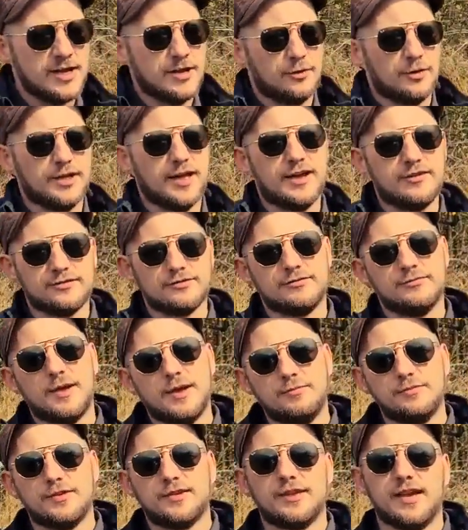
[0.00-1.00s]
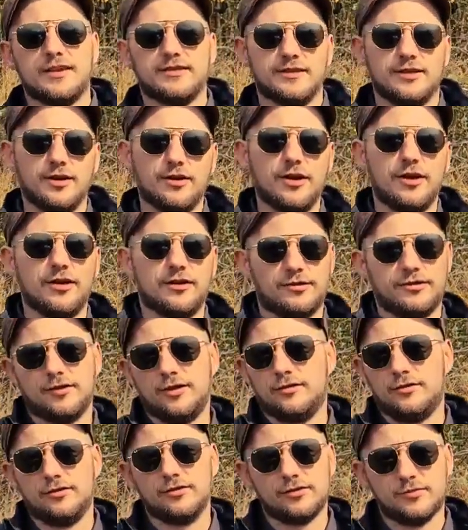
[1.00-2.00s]
Well, you have to remember that the Earth
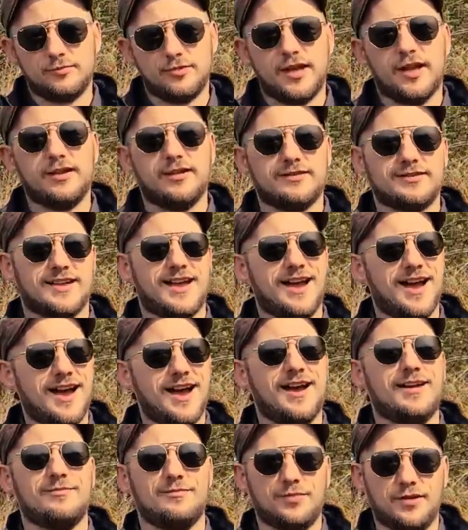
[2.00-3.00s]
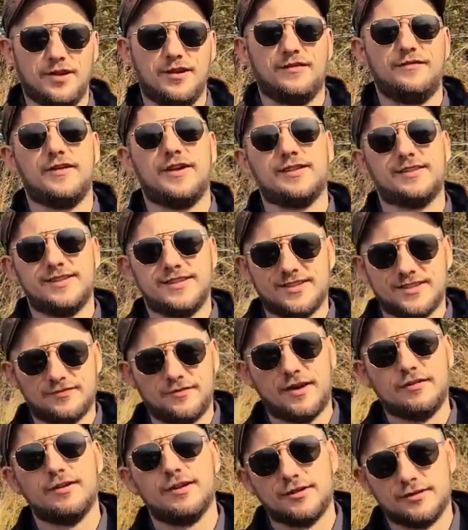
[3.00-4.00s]
and the other planets aren't perfectly
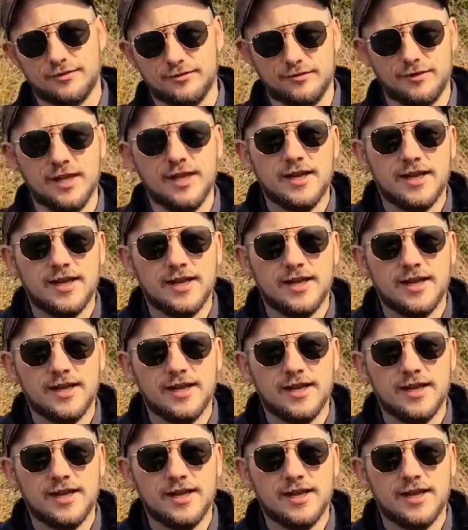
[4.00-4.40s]
spherical.